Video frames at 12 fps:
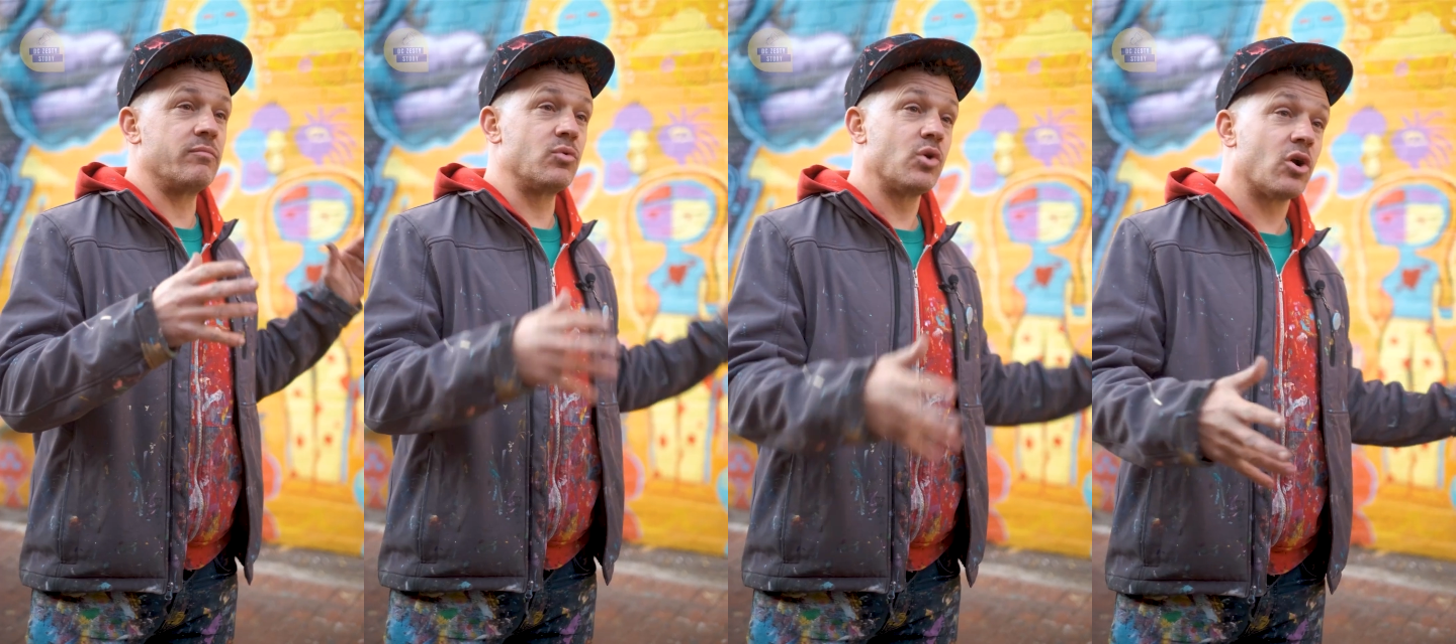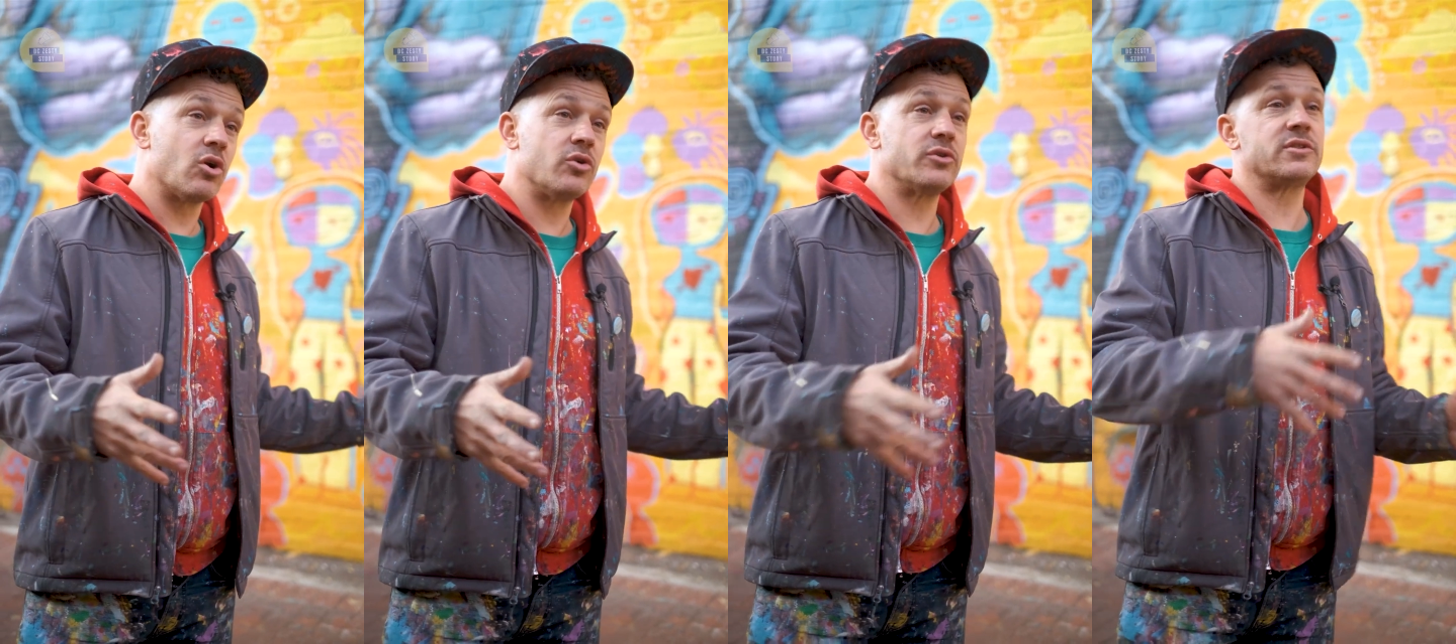
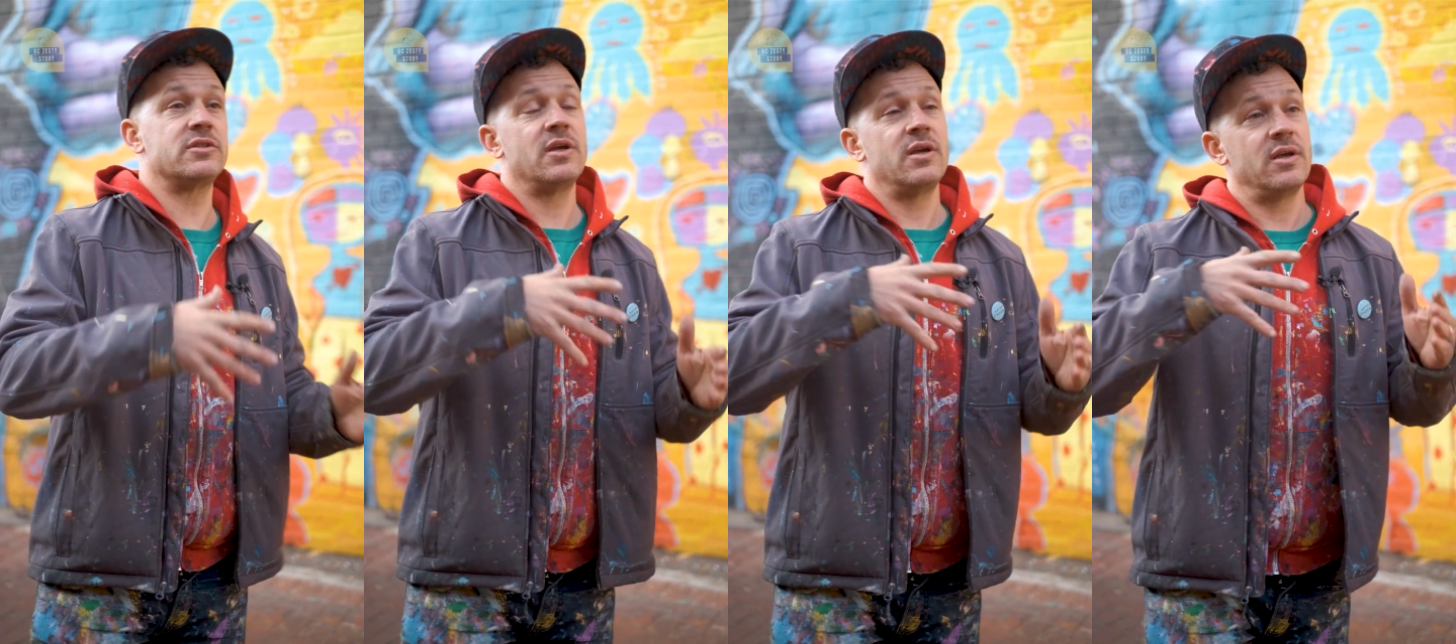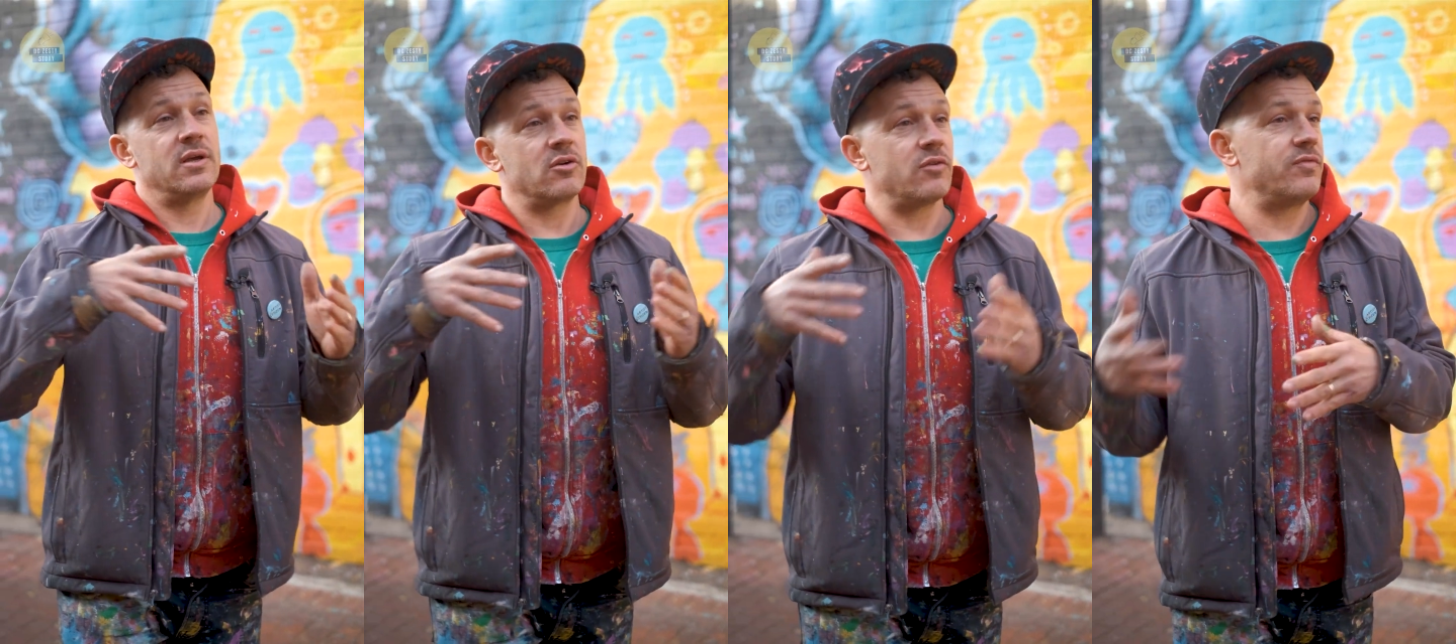murals,
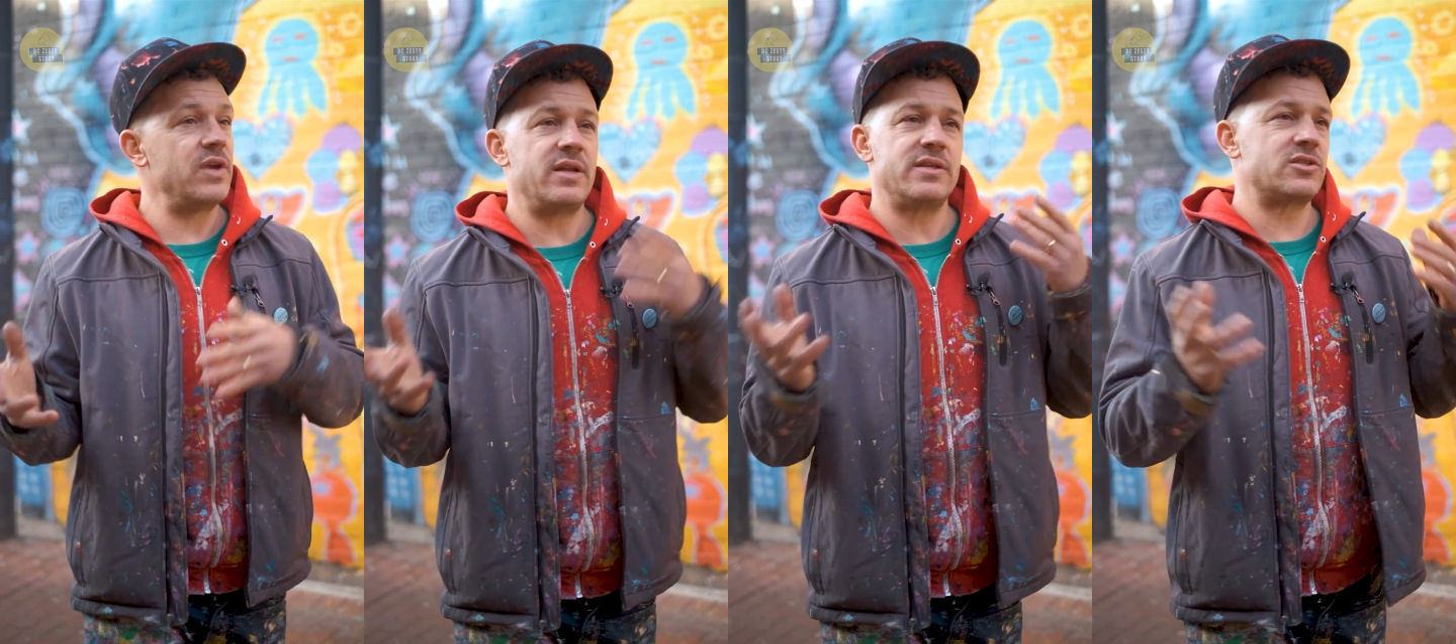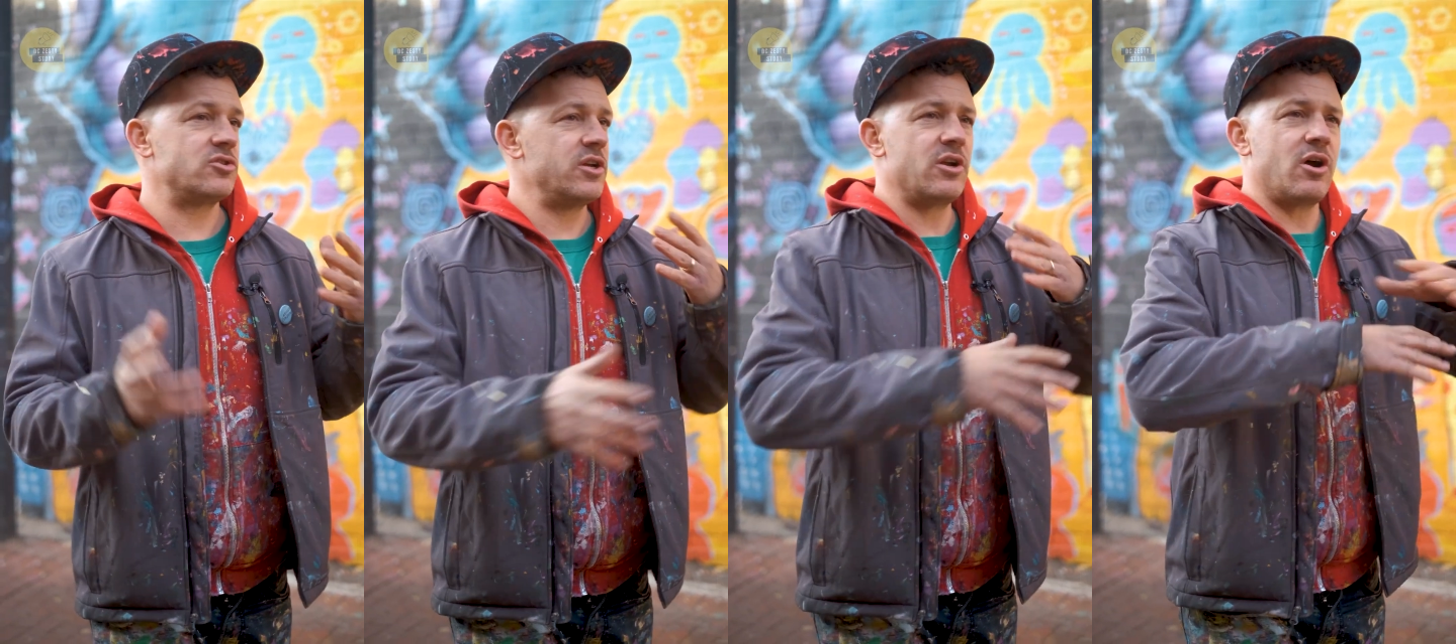graffiti,
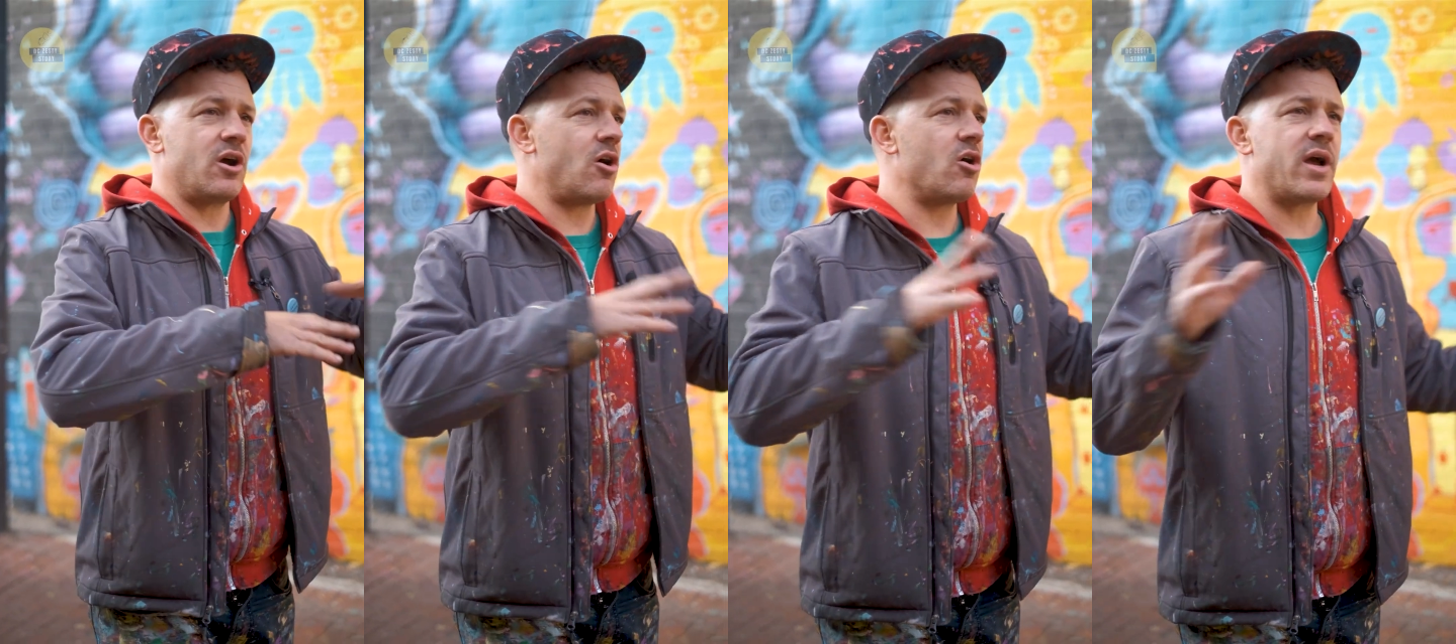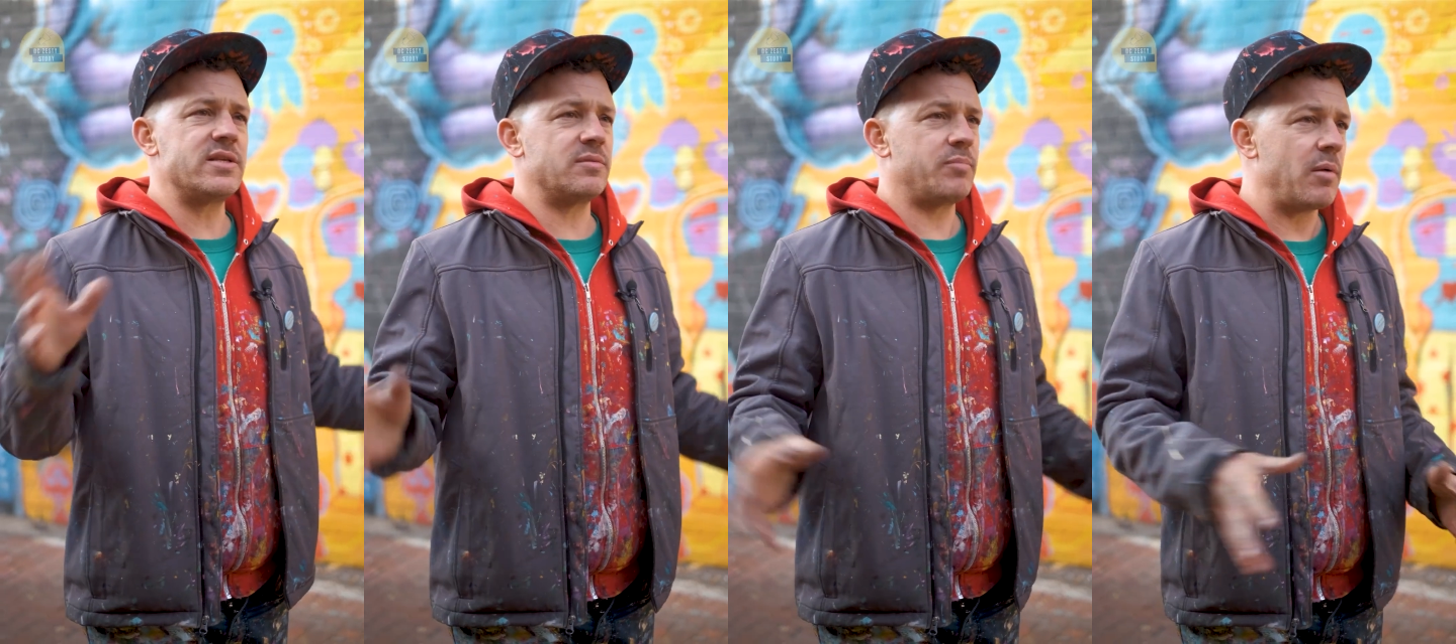street art, all
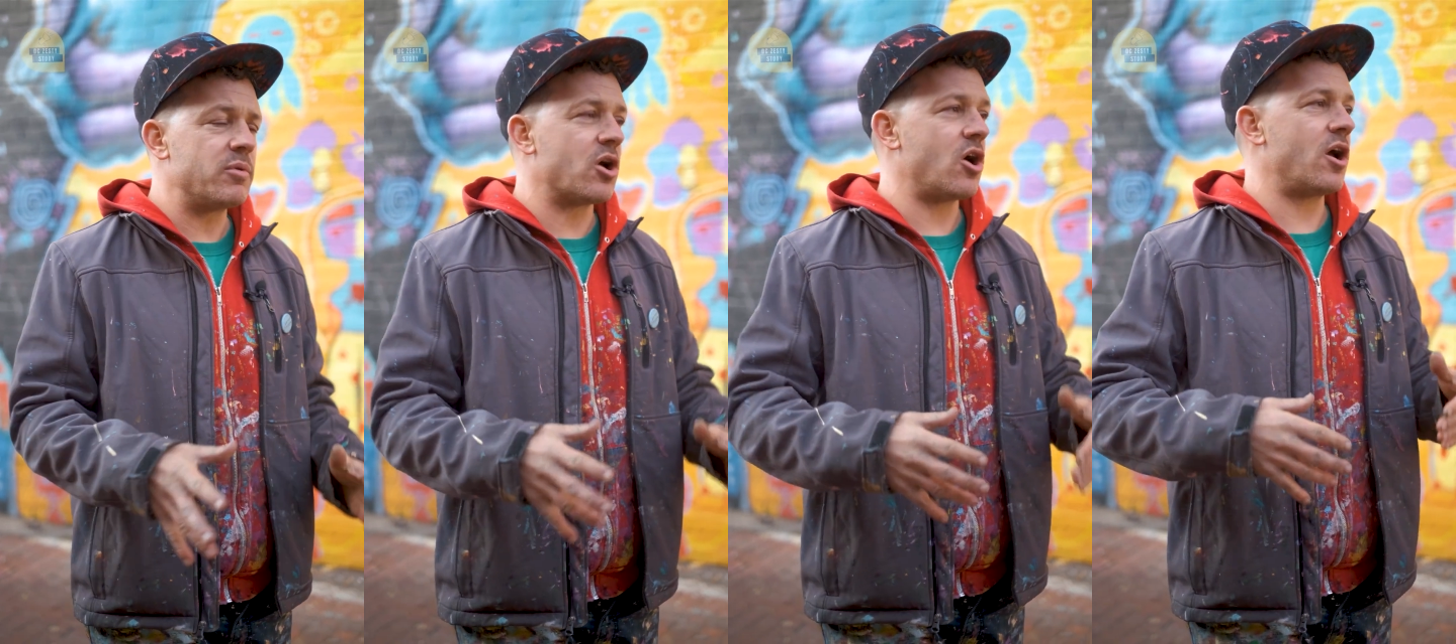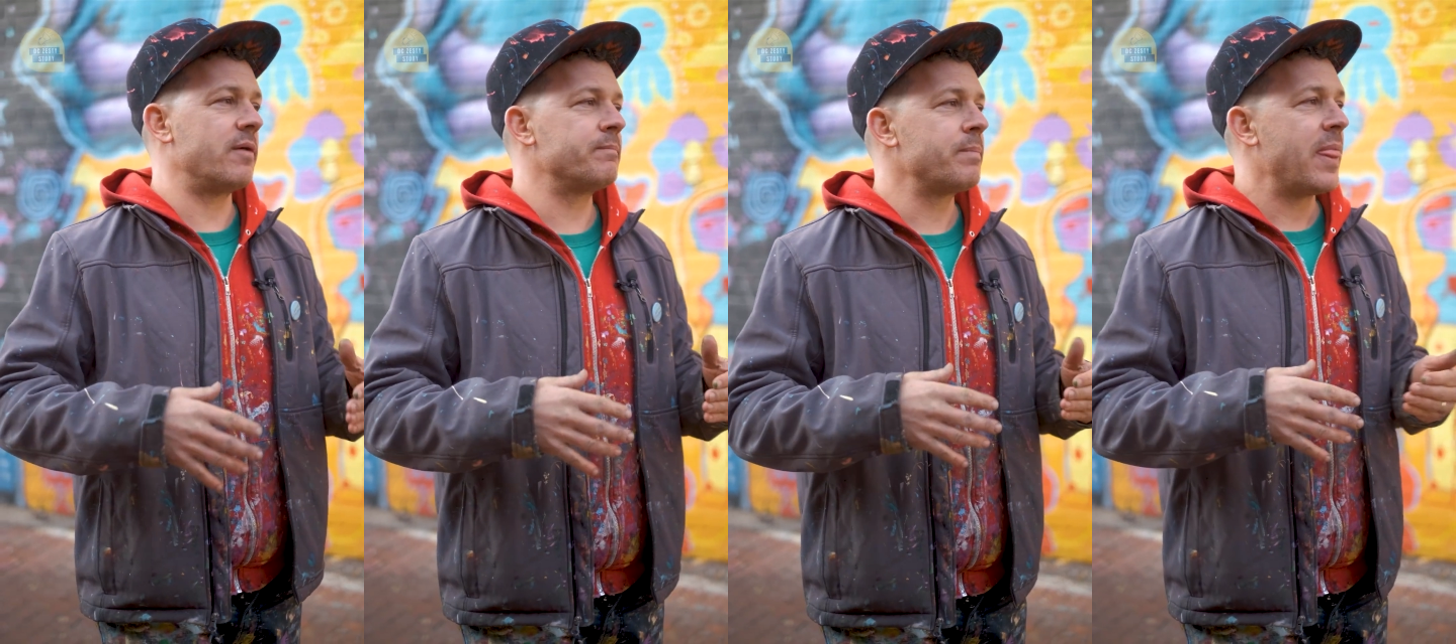kinds of public art.